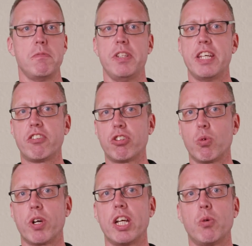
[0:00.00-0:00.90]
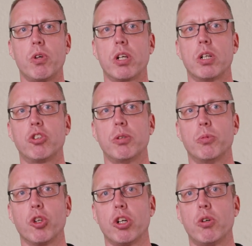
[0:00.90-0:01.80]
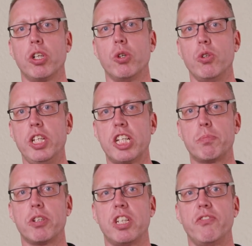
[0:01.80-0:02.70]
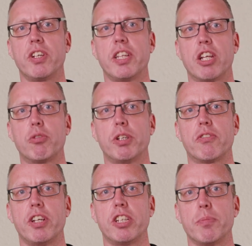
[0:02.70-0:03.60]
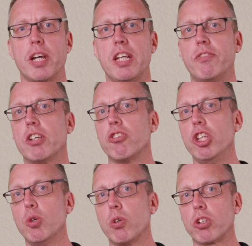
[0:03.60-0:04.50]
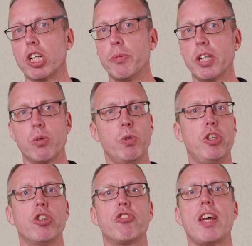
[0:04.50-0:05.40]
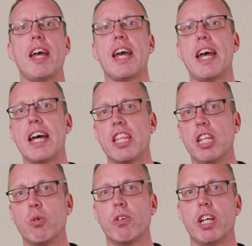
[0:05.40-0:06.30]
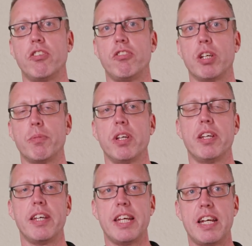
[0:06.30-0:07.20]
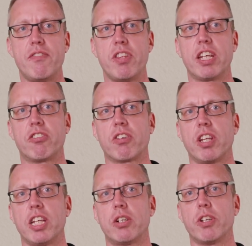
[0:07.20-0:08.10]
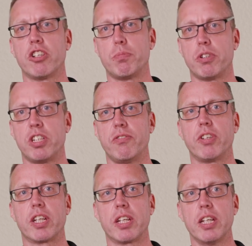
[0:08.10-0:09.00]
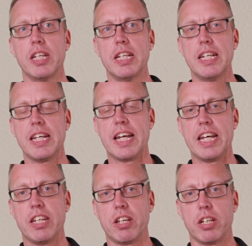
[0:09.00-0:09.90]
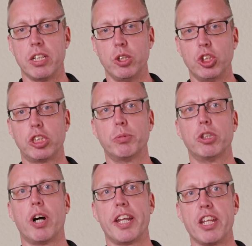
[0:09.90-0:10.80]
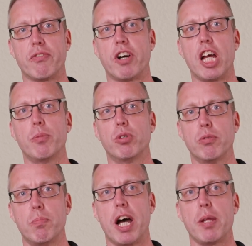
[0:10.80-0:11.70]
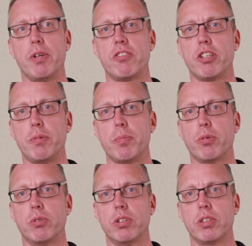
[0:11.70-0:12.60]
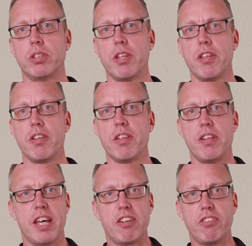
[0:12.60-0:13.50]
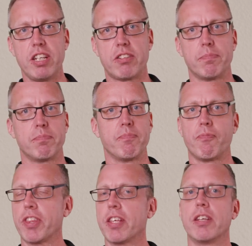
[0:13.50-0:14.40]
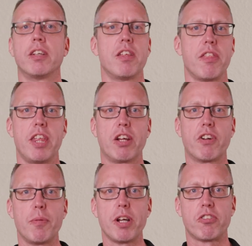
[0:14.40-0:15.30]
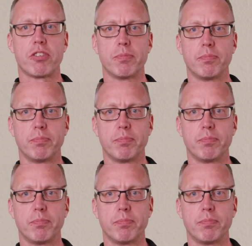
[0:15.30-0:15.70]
That's the way we're going to model unique, specific, natural business relationship. And if there's a new one coming, we just add a new relationship. Everything is clear and specific and usable, identifiable by the business people. That's it. Thanks very much.